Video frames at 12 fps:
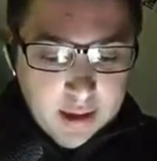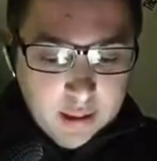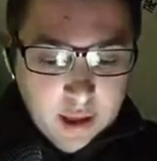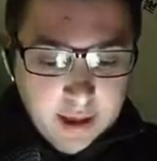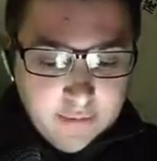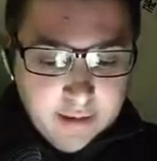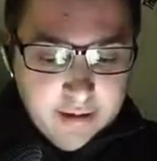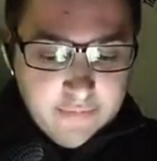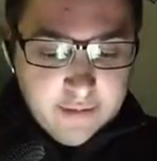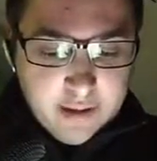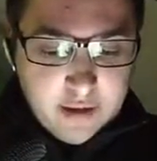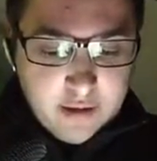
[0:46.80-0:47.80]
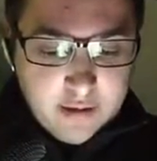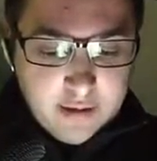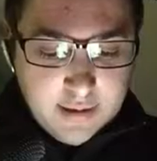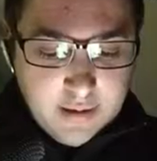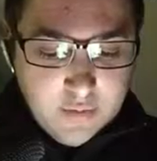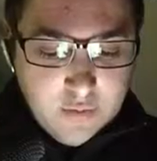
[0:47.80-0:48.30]
Lottery
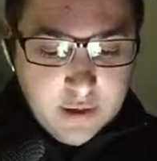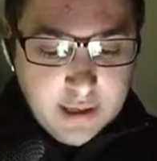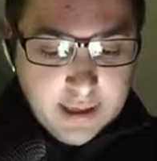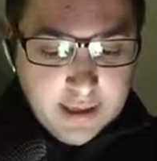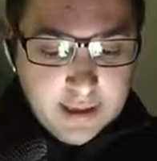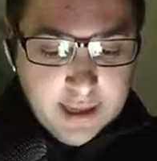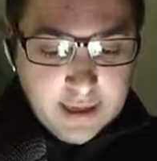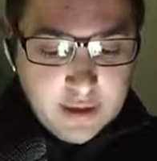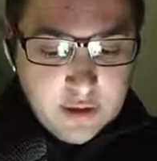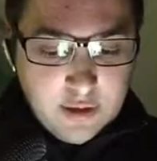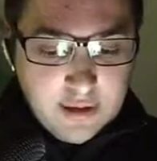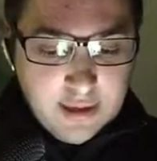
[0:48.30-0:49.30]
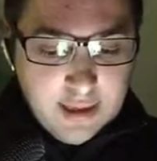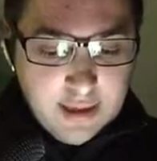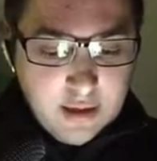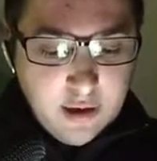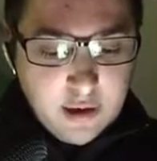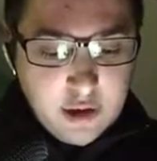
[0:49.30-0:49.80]
officials would like to see
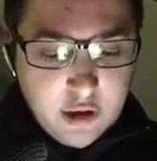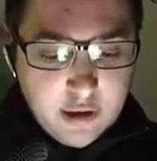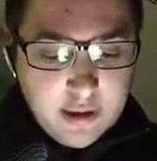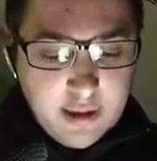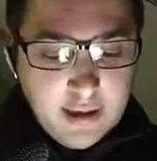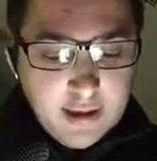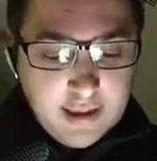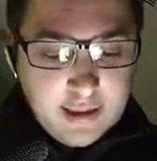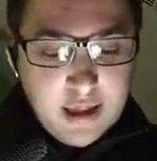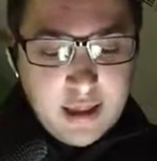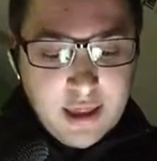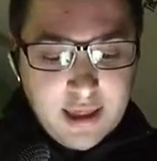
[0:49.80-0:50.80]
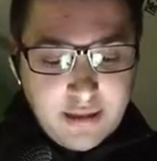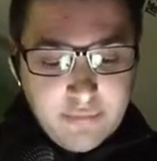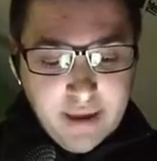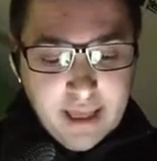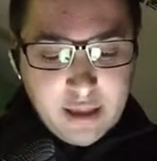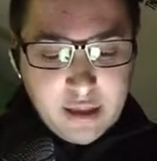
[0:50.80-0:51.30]
larger cities such as
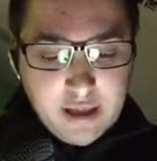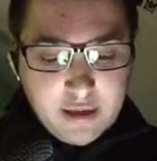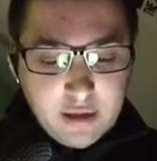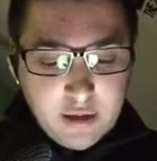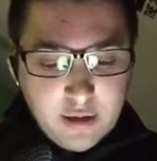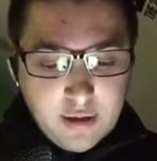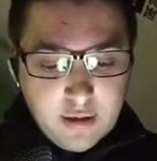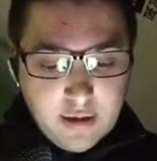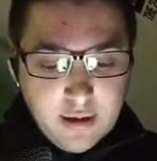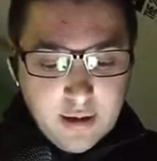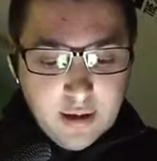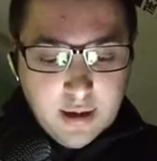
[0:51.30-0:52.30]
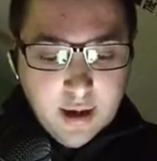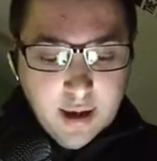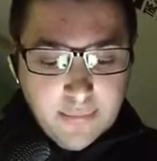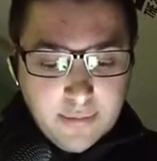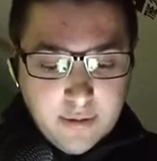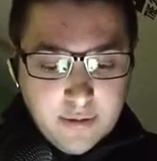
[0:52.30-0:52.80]
Manchester
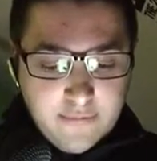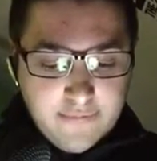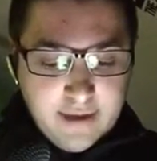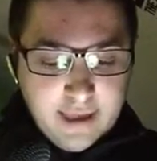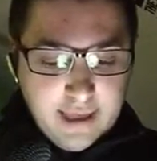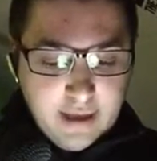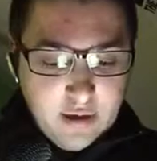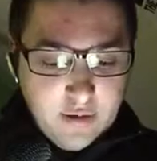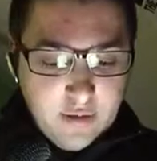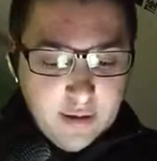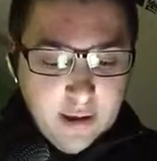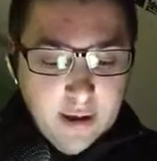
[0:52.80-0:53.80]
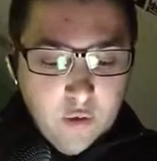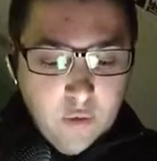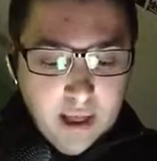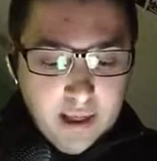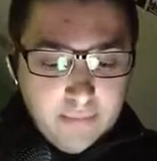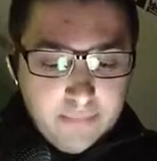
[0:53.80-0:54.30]
approve Keno,
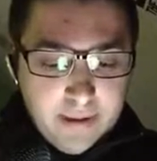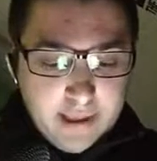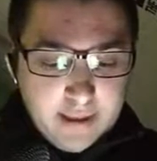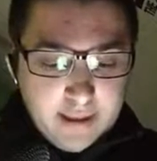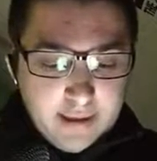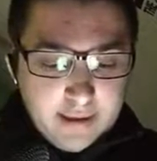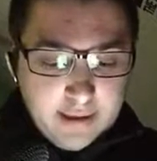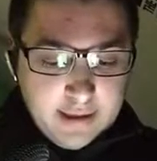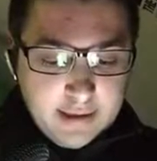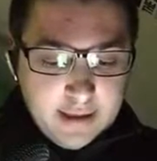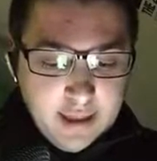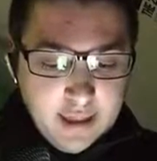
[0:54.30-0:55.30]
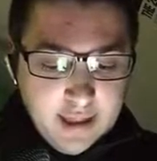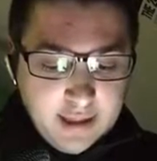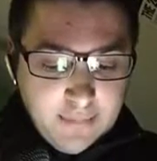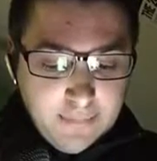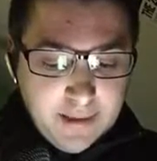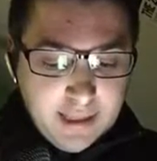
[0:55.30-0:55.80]
while businesses such as
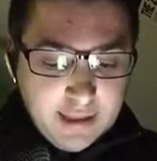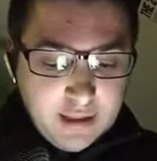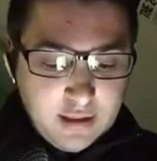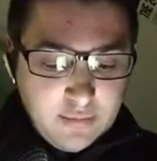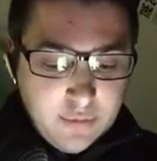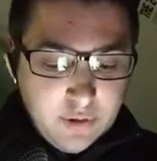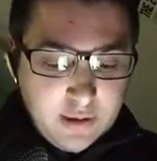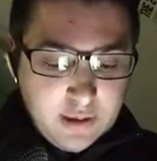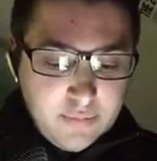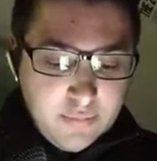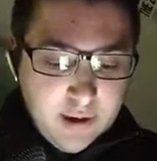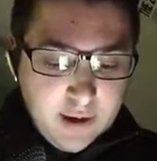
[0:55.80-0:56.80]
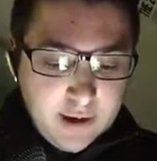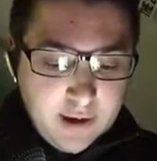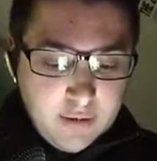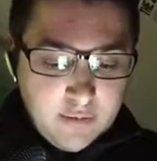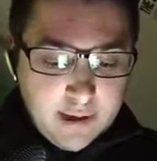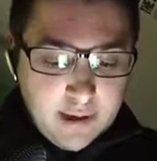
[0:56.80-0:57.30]
Billy's Sports Bar
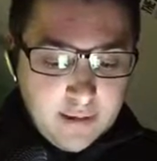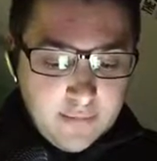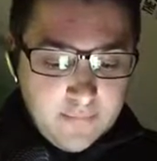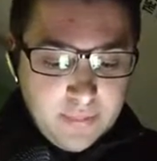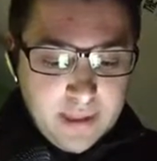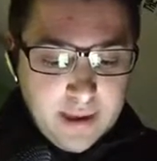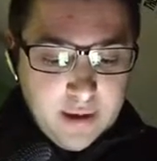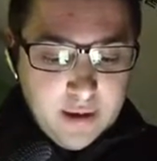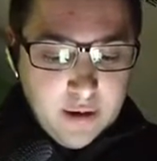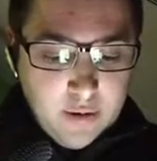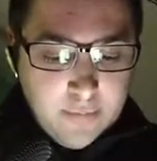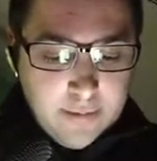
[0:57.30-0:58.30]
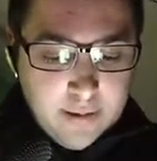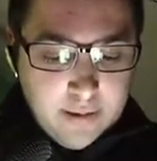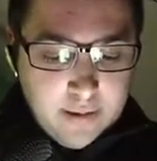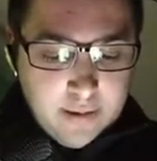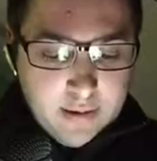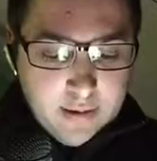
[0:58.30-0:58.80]
and Grill hope
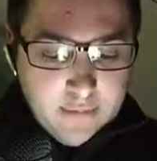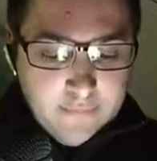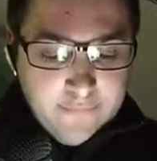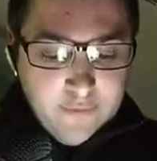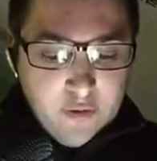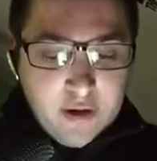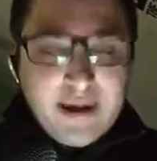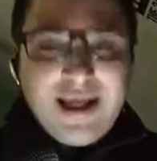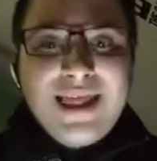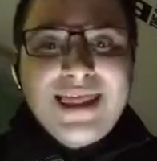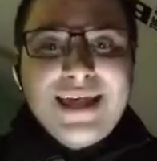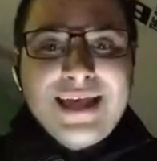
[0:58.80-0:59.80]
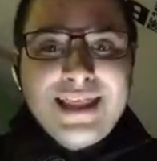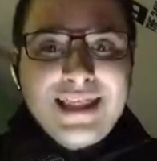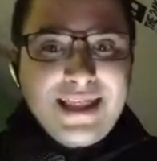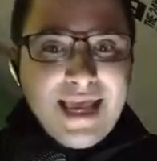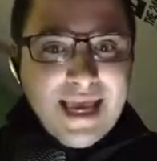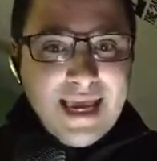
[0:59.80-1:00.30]
for the
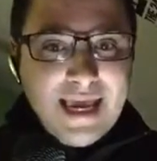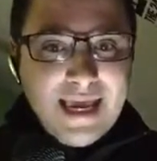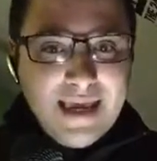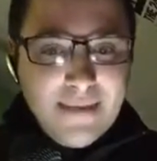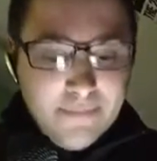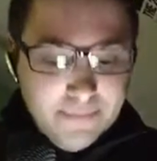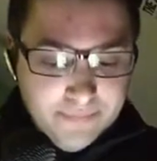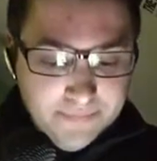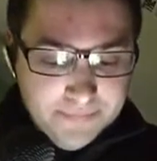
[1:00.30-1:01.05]
same.